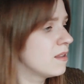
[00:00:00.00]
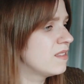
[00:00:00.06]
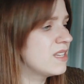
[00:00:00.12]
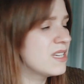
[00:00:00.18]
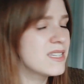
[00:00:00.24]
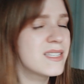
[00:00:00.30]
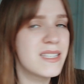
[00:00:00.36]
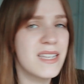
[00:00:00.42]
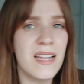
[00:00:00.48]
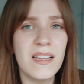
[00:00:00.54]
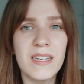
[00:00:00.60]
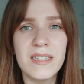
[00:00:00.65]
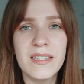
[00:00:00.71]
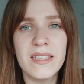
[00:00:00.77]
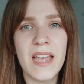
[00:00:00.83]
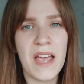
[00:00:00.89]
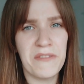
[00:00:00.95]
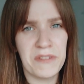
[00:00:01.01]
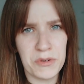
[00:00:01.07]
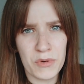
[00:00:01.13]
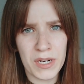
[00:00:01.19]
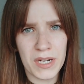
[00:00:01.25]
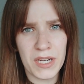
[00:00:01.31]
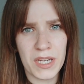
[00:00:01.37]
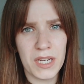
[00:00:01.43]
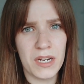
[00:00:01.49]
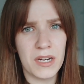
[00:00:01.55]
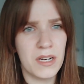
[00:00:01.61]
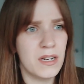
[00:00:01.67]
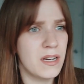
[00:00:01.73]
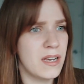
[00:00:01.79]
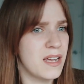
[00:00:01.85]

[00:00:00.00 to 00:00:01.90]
They sell it everywhere here,